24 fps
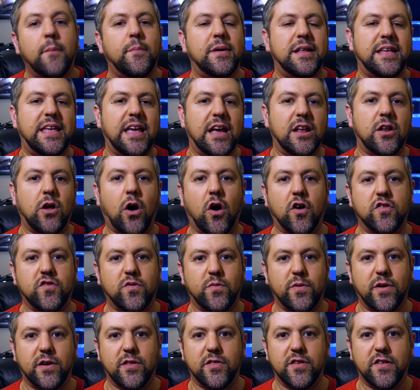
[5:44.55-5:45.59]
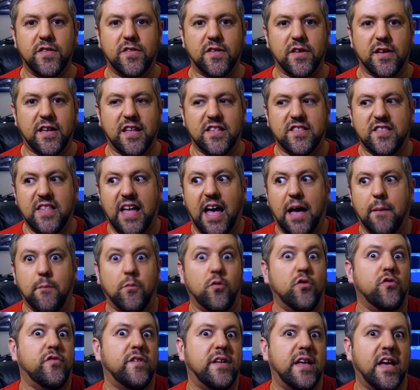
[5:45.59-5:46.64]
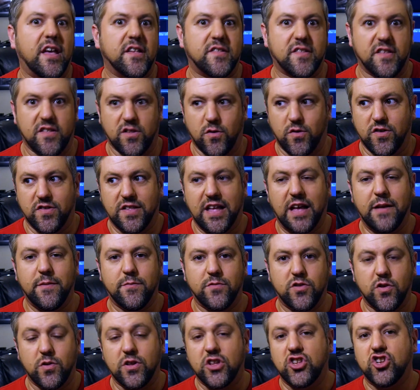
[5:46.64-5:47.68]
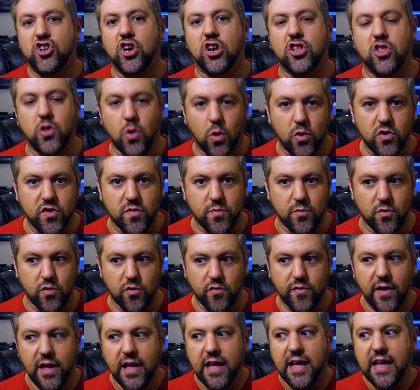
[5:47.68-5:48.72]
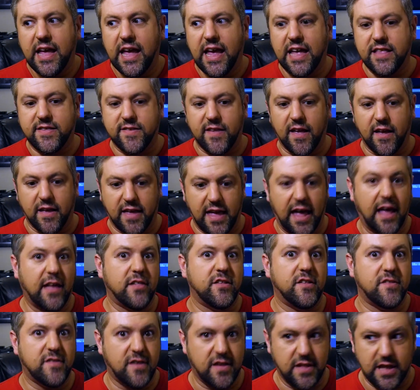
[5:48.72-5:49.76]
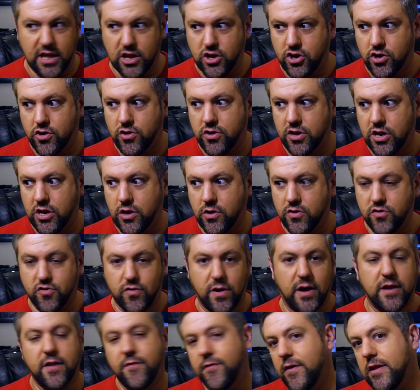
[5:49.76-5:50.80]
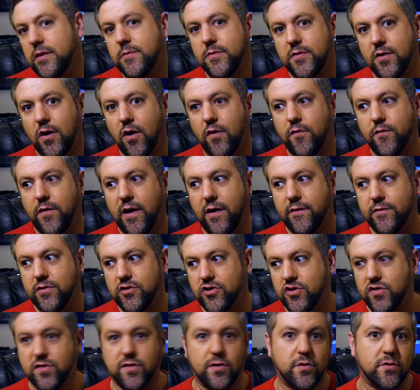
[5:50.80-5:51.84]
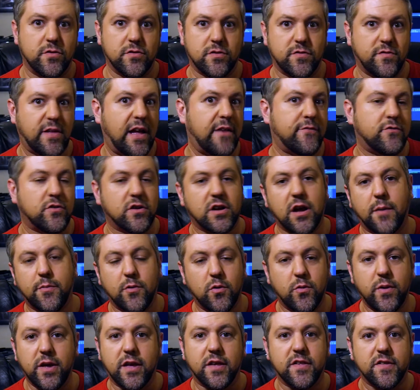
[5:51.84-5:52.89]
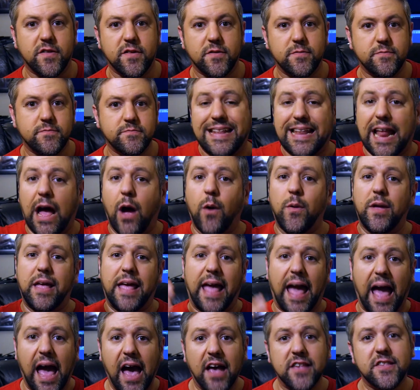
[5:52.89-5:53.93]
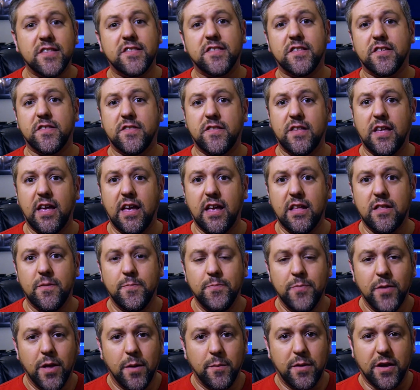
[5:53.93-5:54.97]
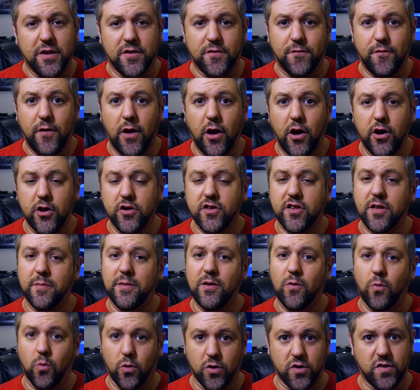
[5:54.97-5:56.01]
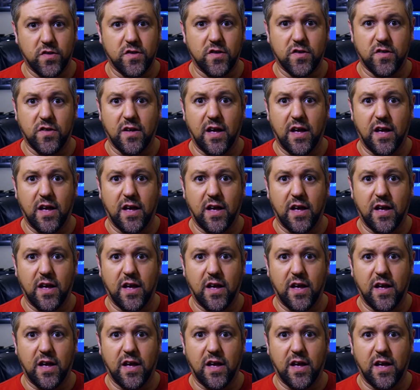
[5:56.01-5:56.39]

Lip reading: but again, also realistic. It's not movie-esque, you know, he's not doing a Chuck Norris move. It's a gangly teenager, you know, trying to defend himself, having just learned after a couple weeks. Now he has to succeed, because failure is gonna be worse this